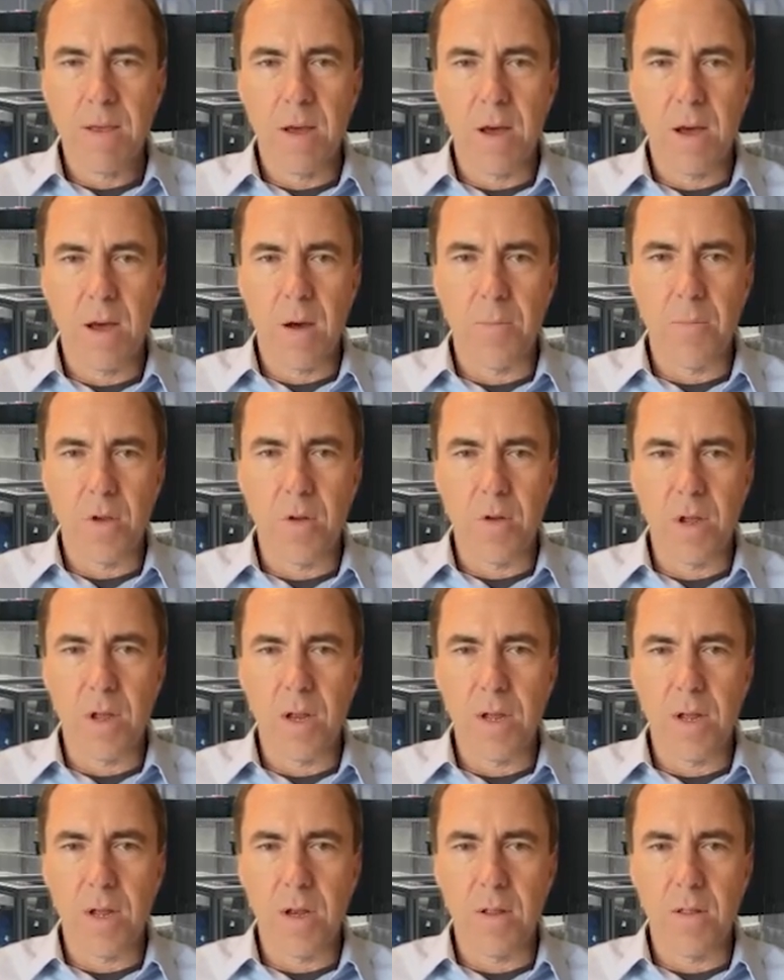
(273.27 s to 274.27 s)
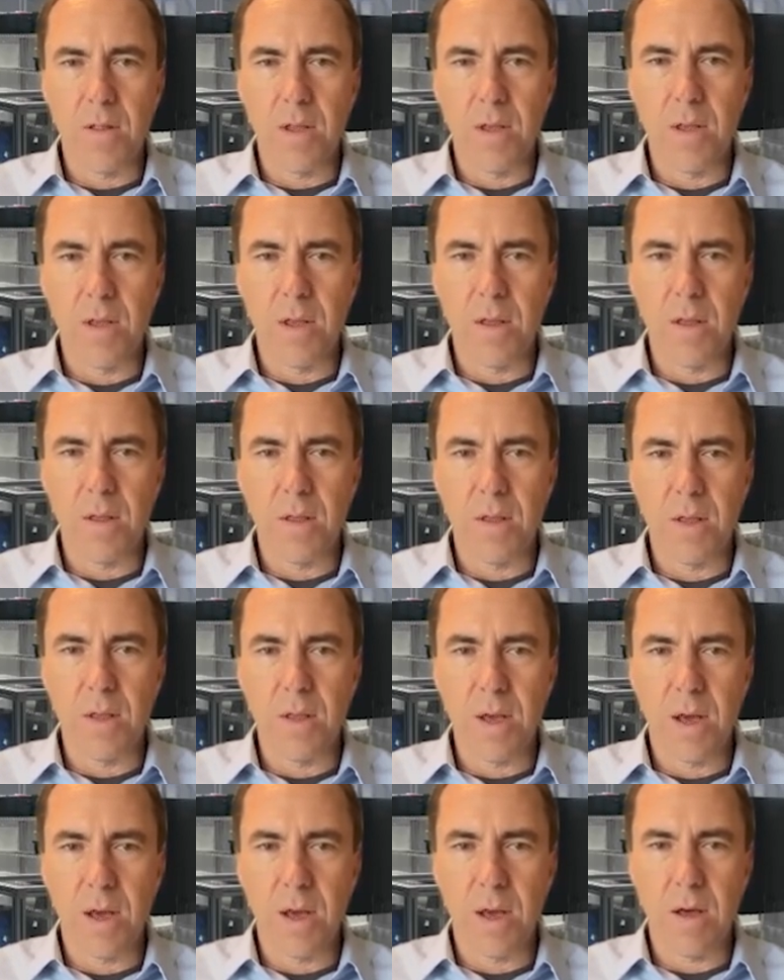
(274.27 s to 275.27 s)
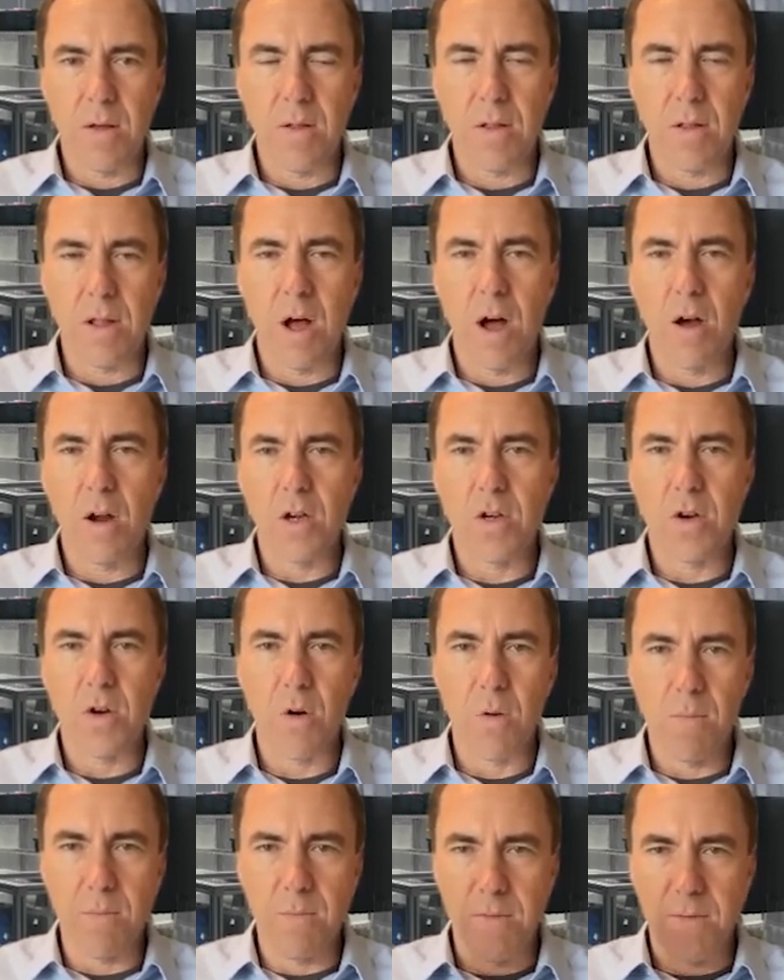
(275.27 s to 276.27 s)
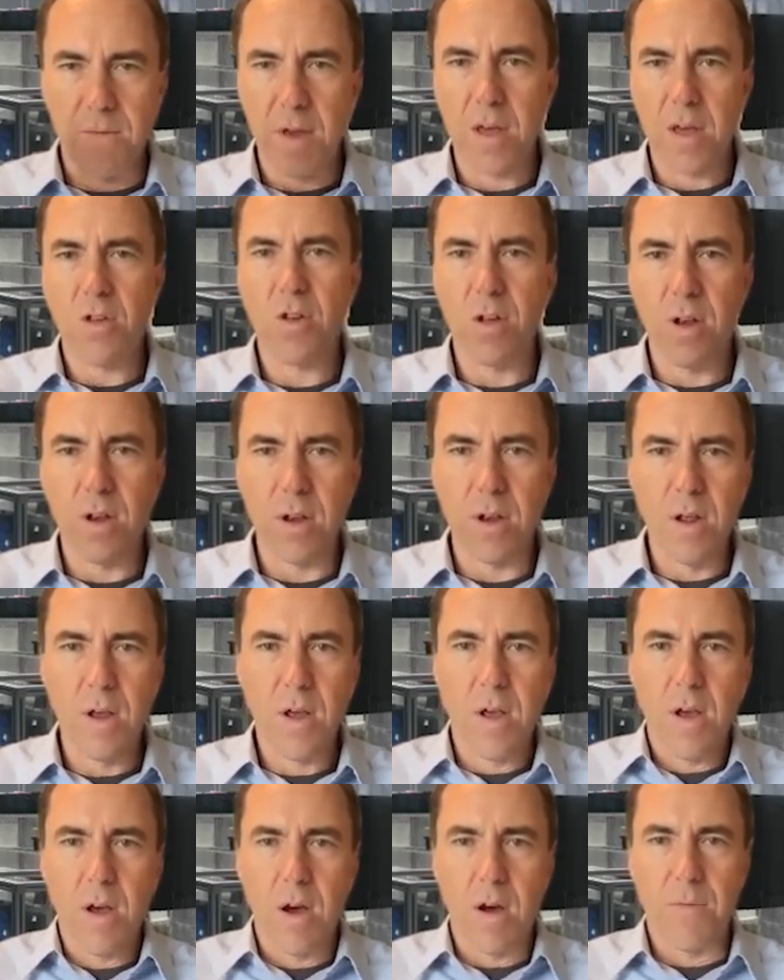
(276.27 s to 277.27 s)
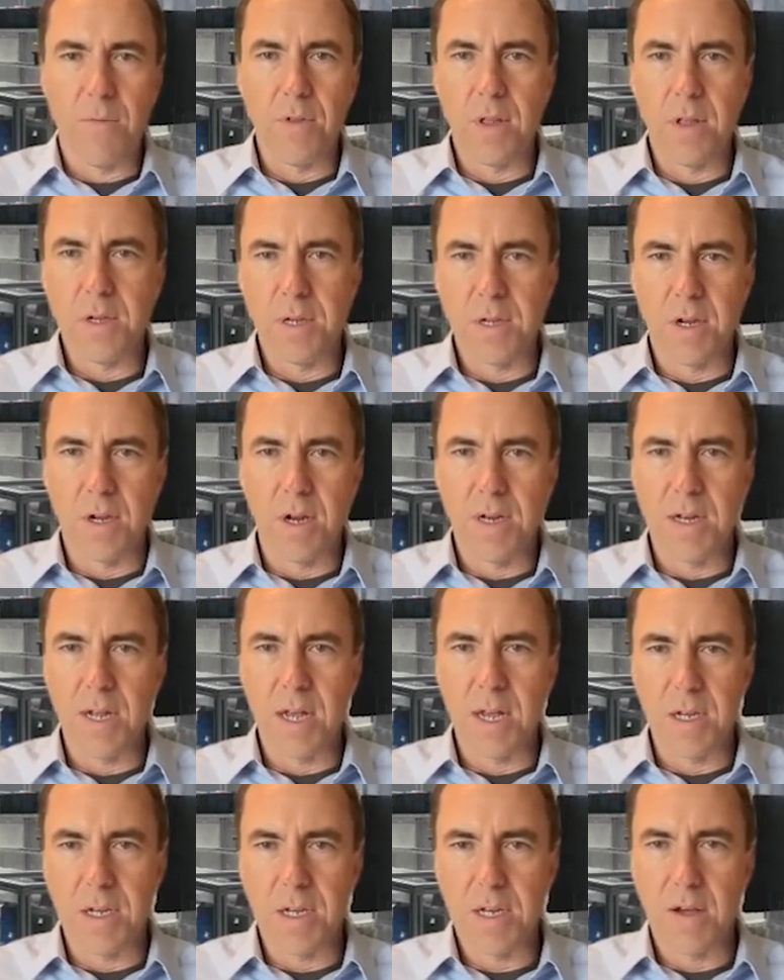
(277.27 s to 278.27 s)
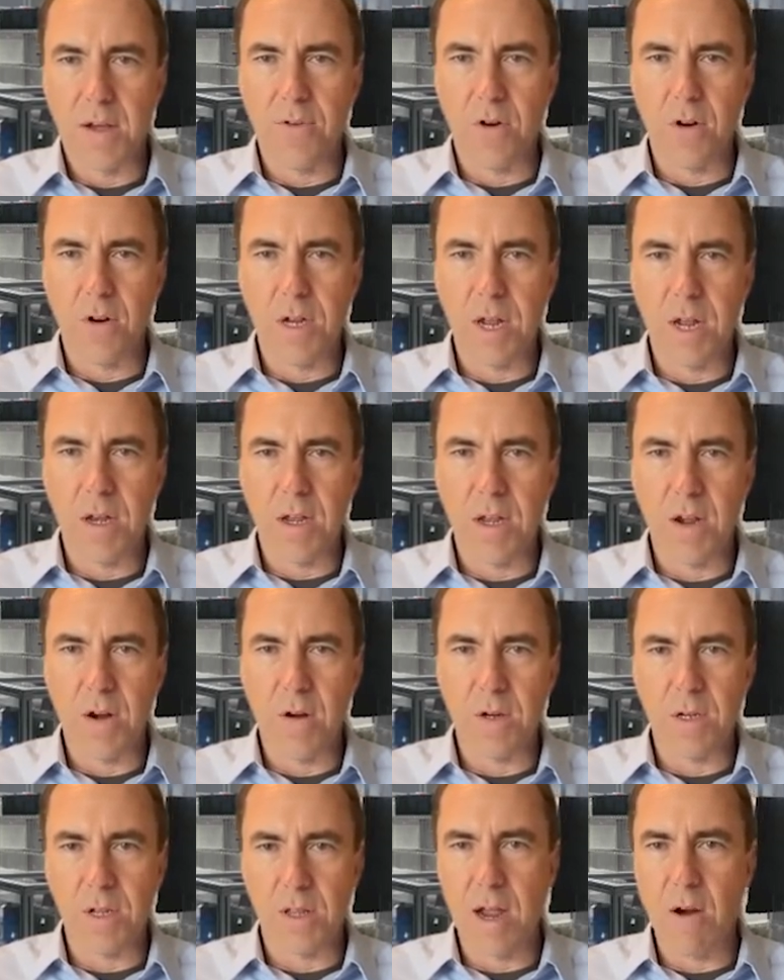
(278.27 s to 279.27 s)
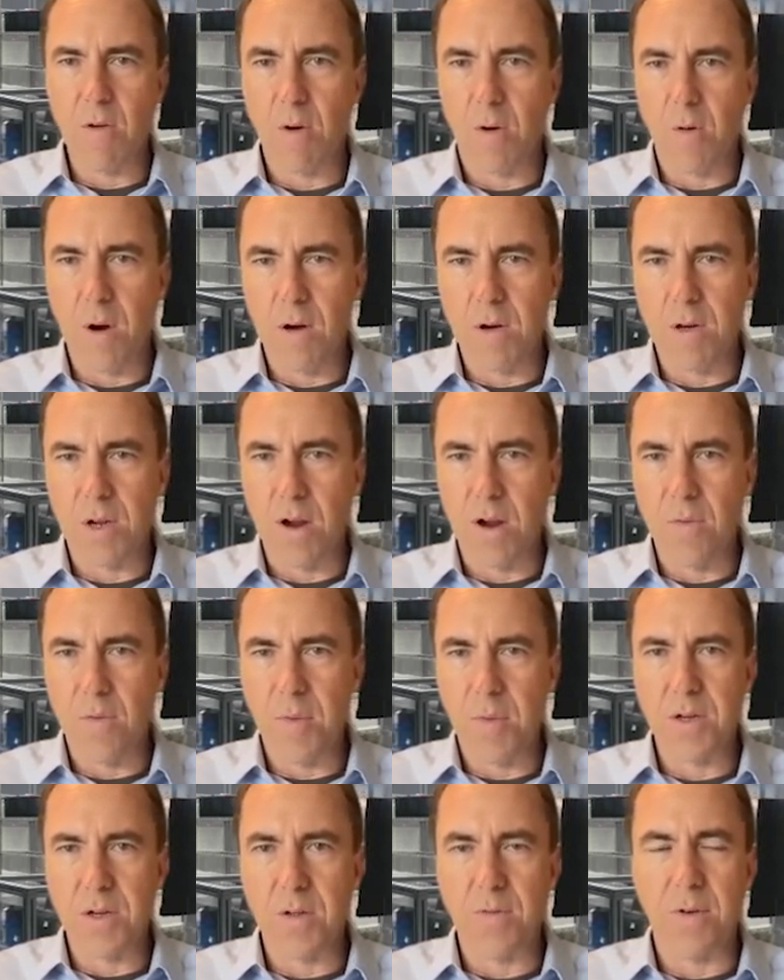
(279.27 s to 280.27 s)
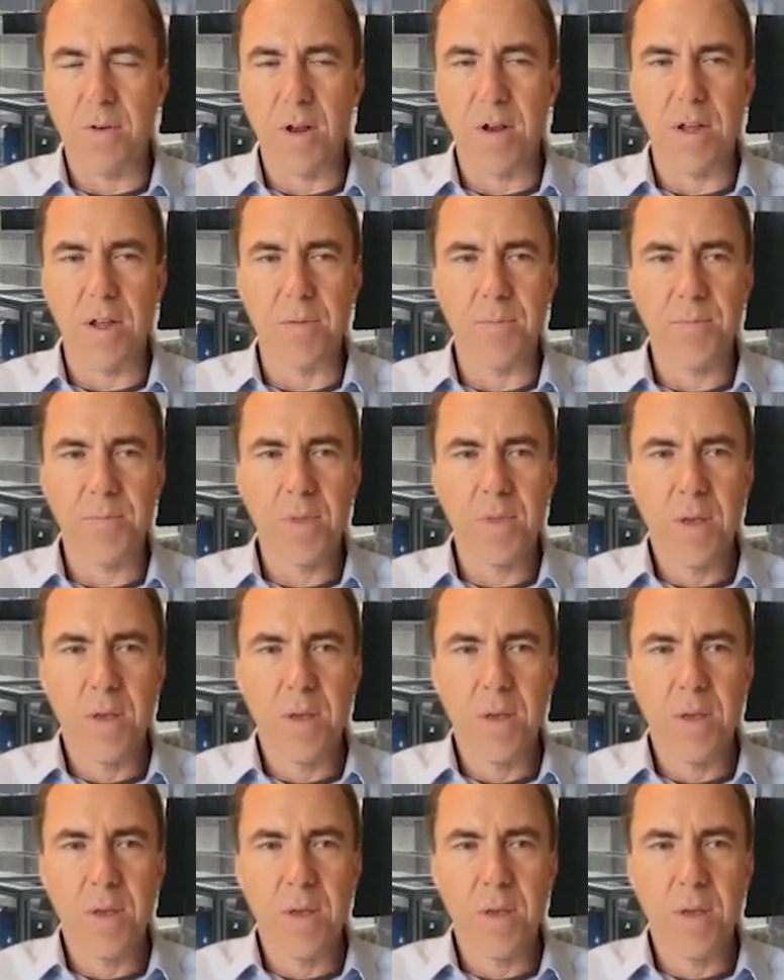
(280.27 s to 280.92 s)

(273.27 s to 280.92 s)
You needed the long-term vision of this is going to take us 7 or 10 years, and that requires governmental funding.